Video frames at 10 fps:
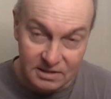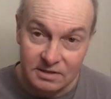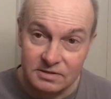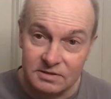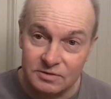
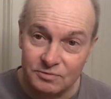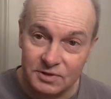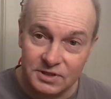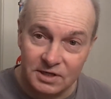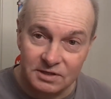Dickinson's
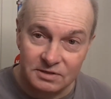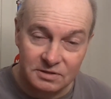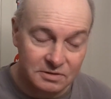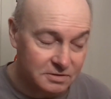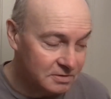Witch
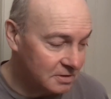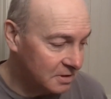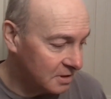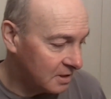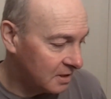Hazel.
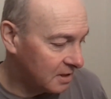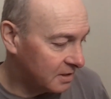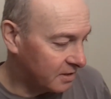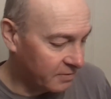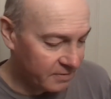
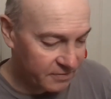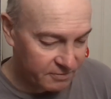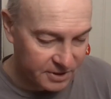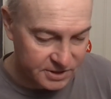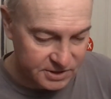Now, one of the
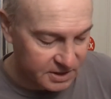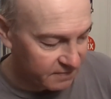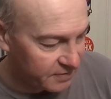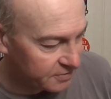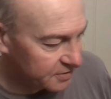reasons
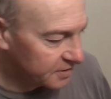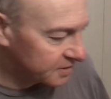I've used